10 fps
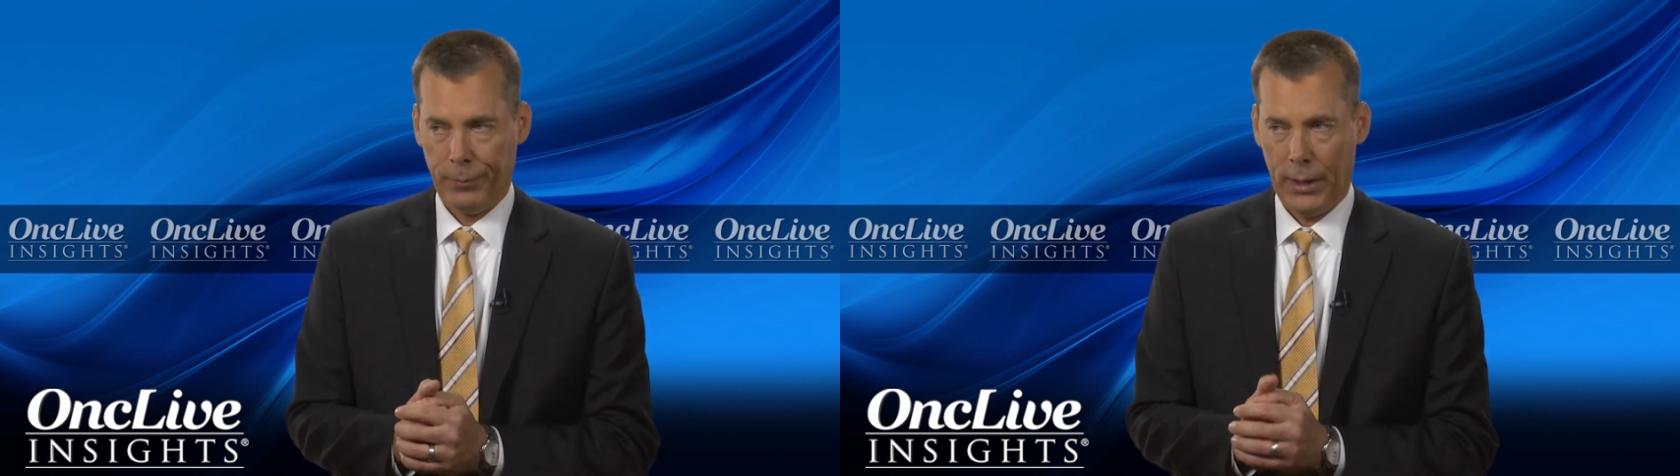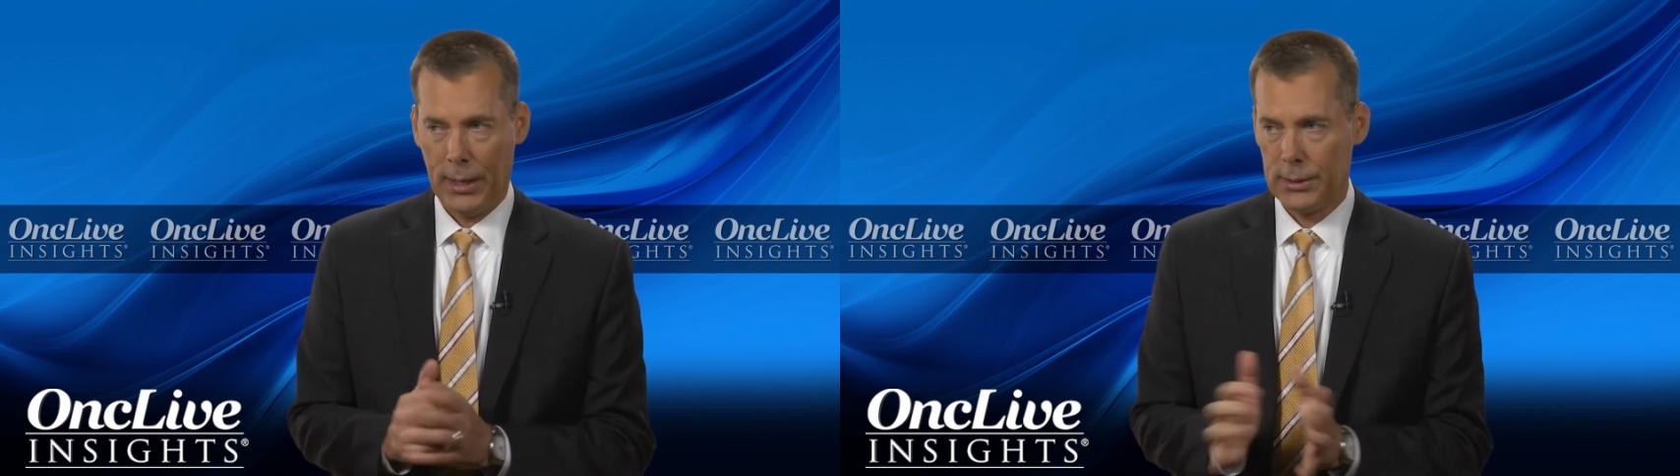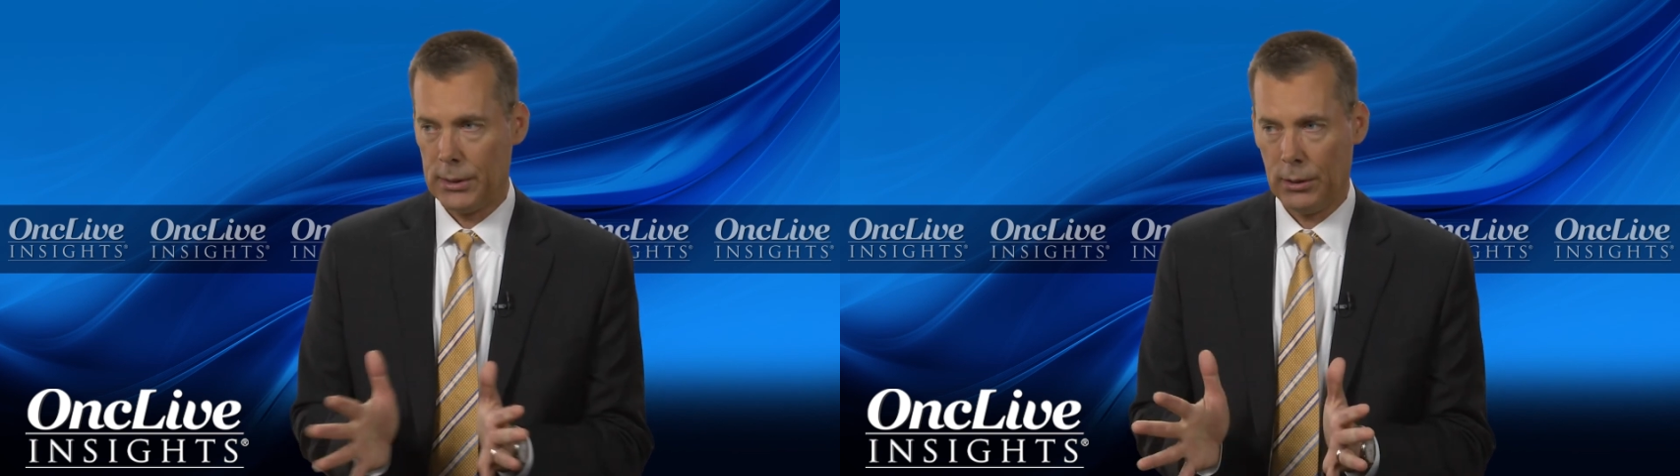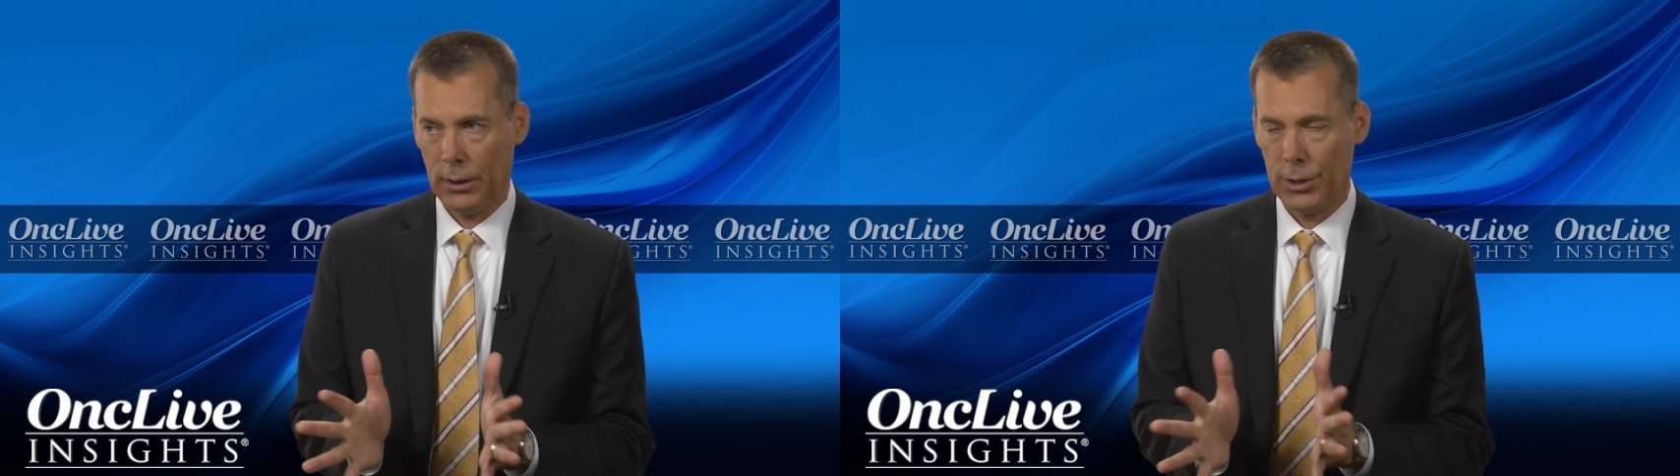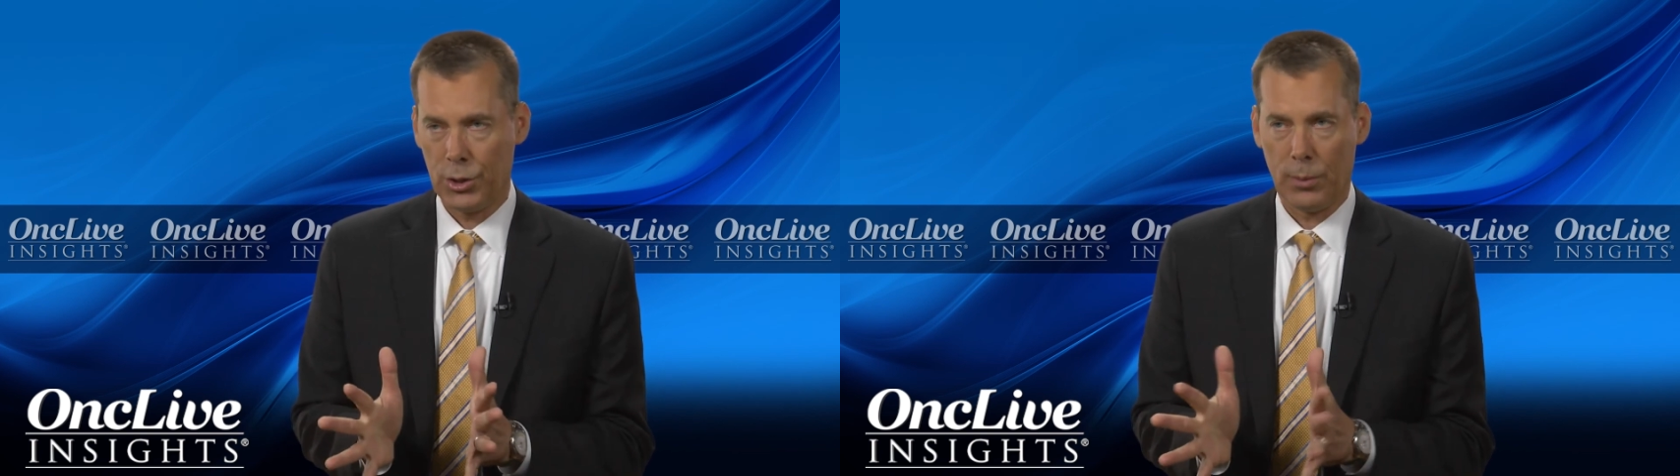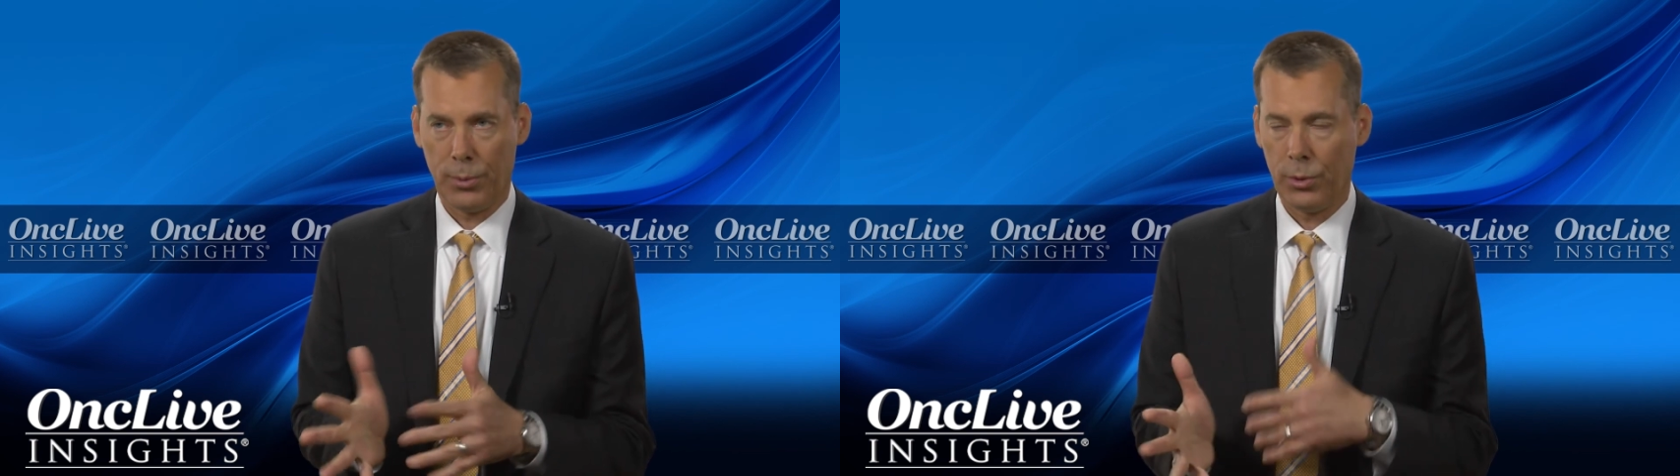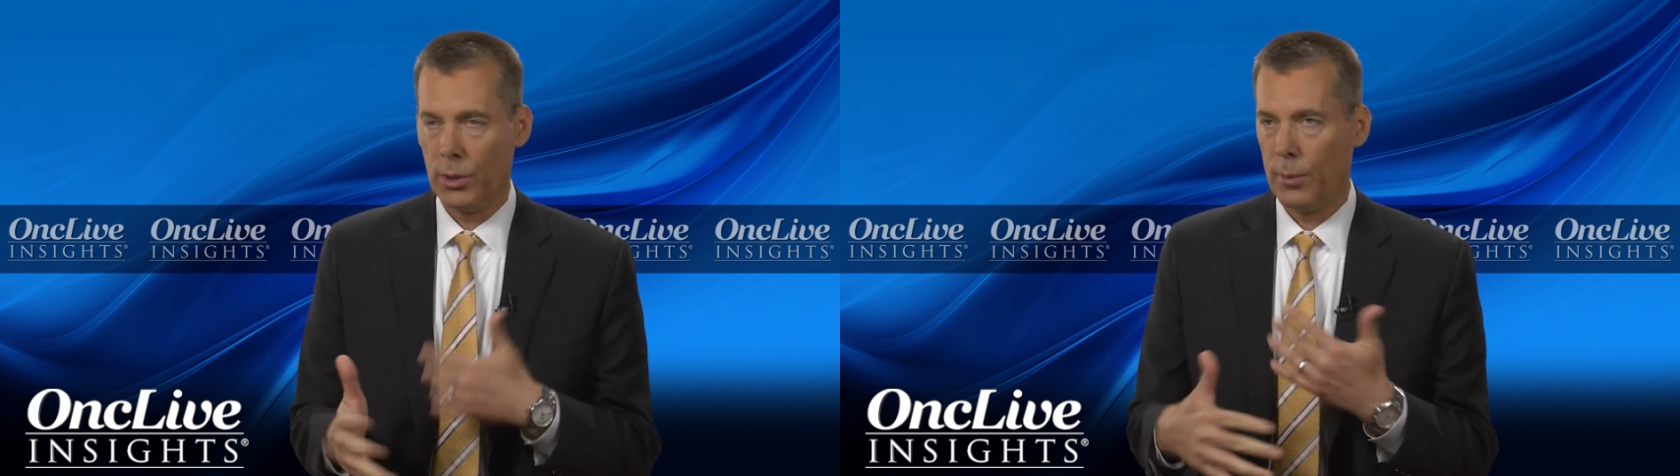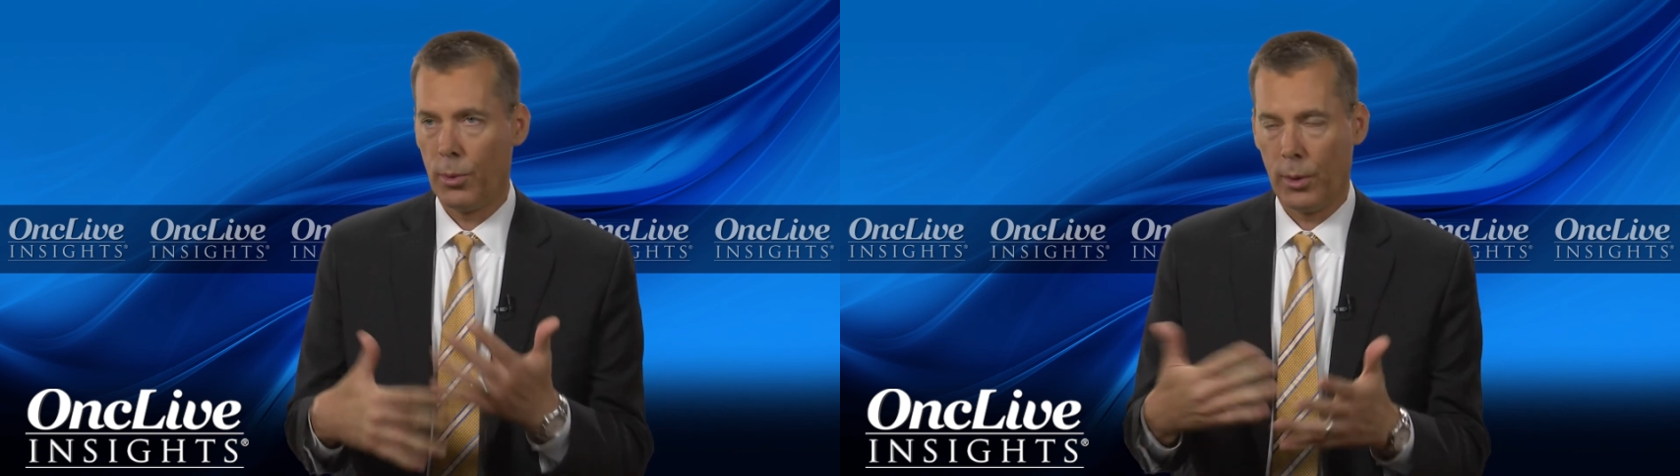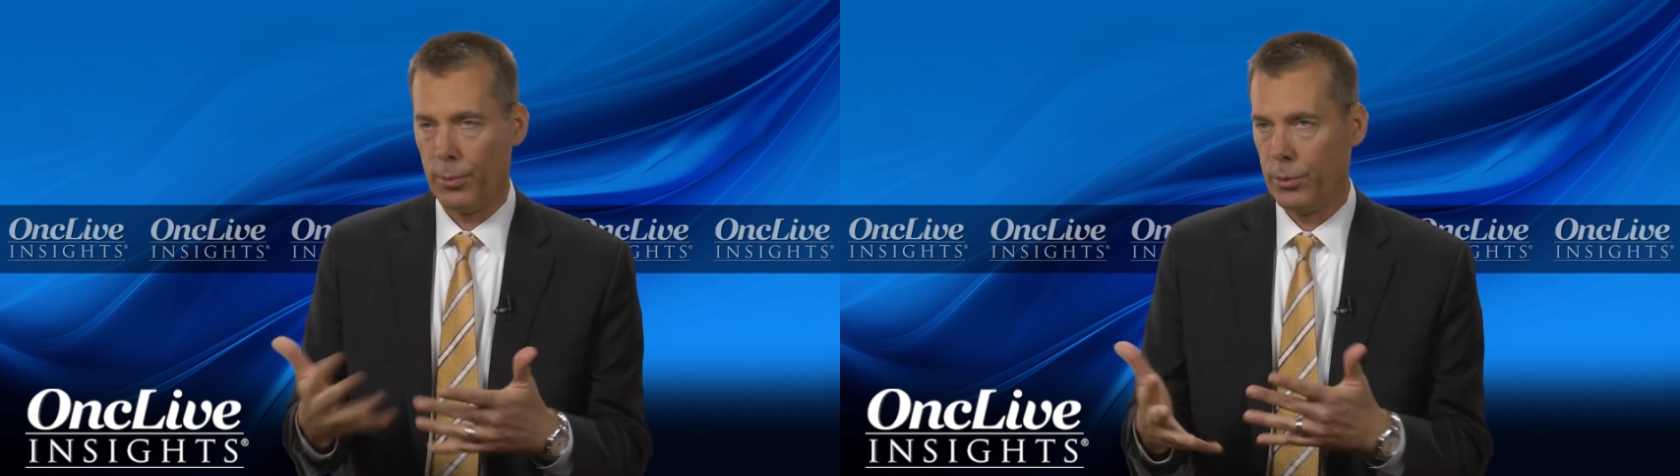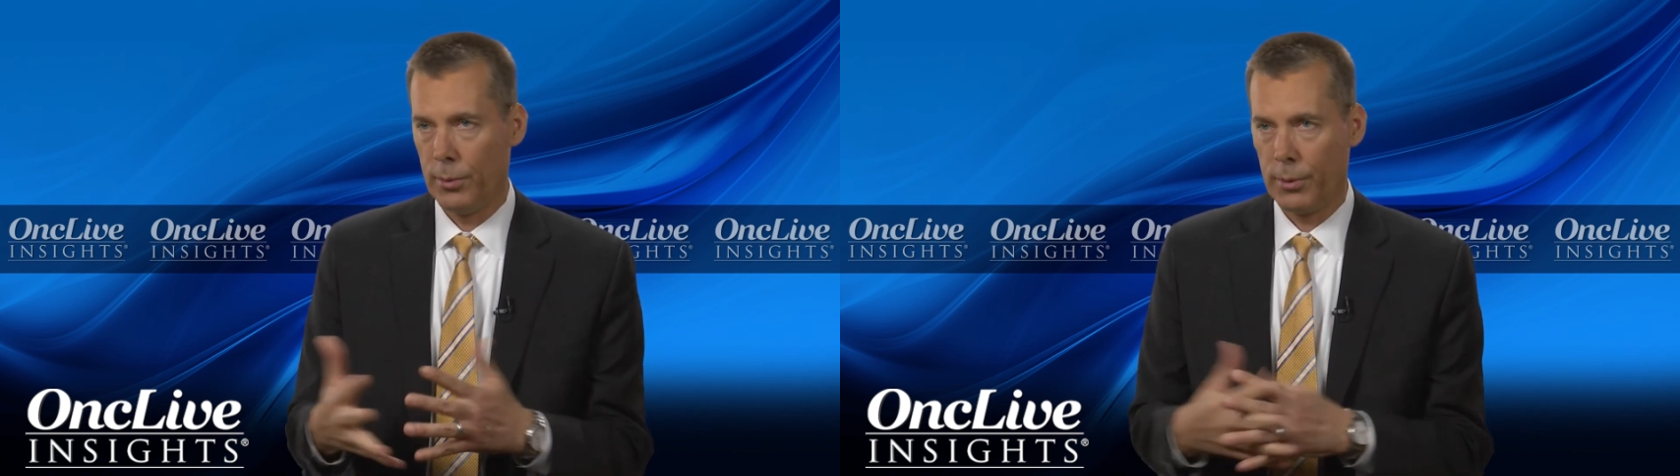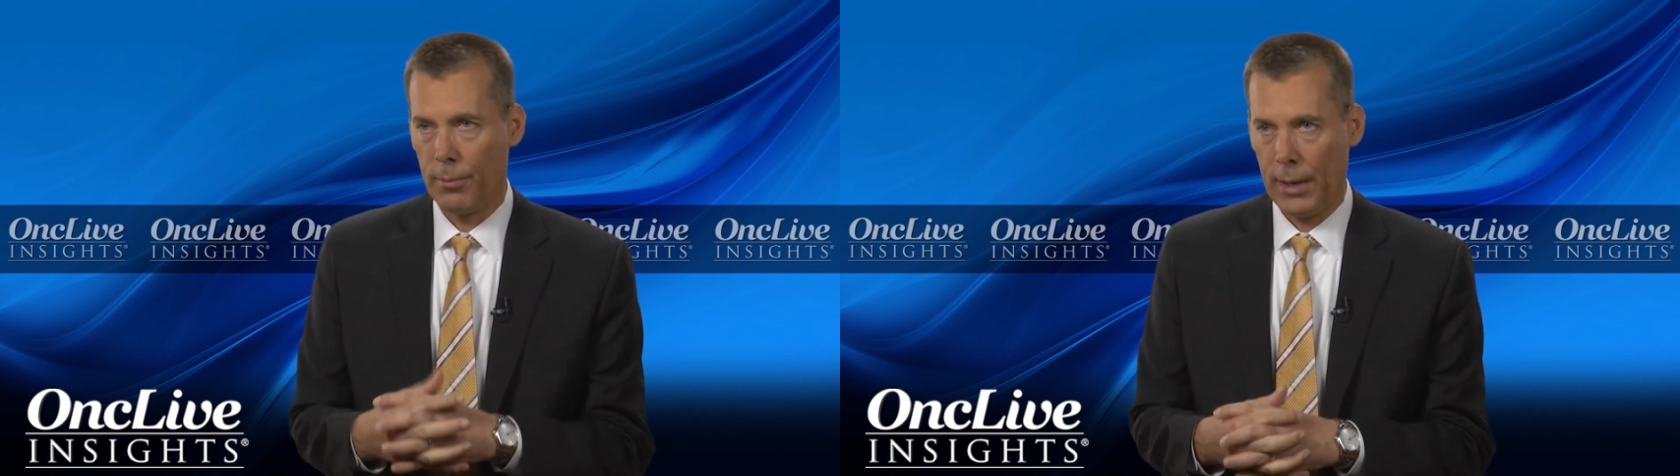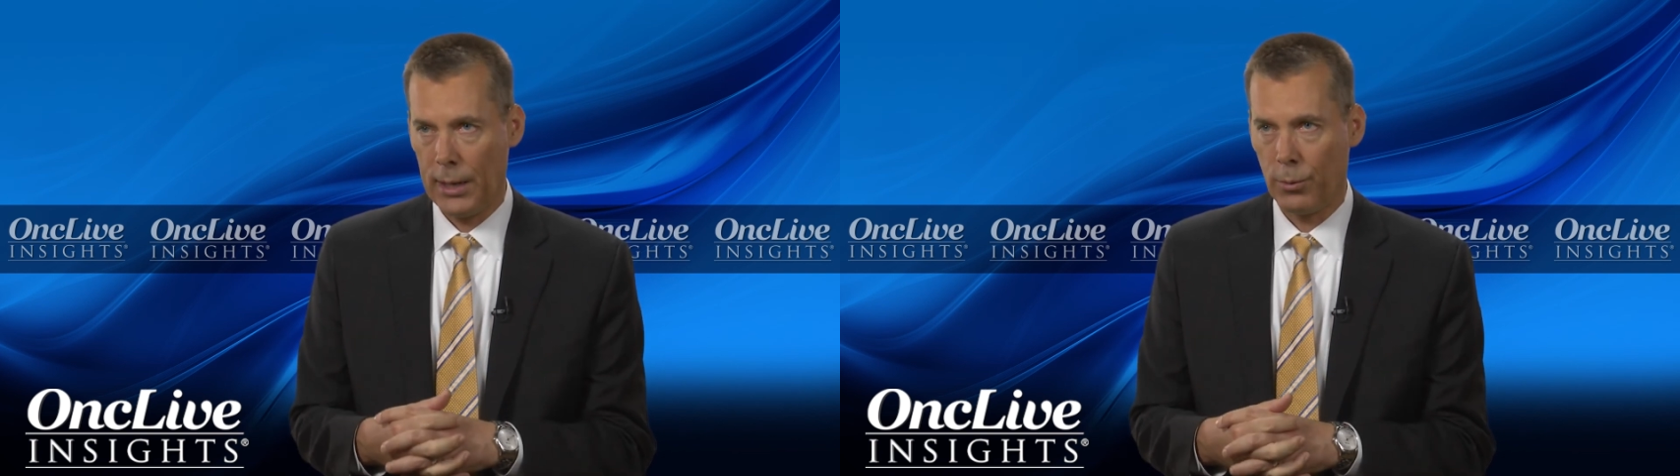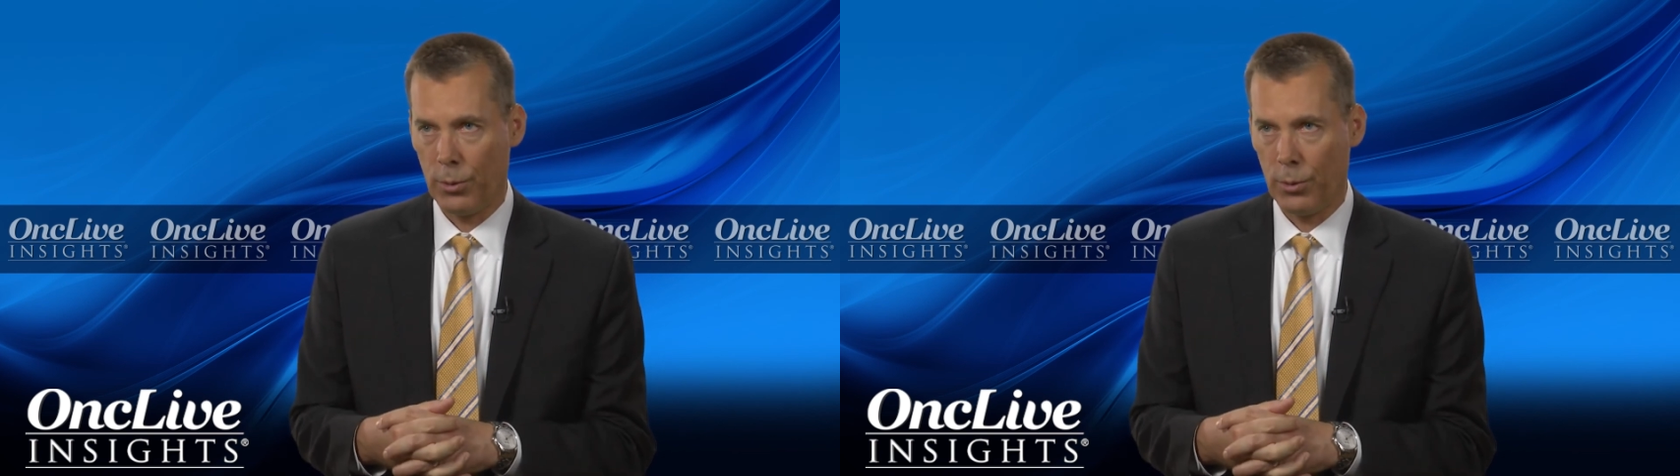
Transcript: Uh, single agent ibrutinib or ibrutinib combined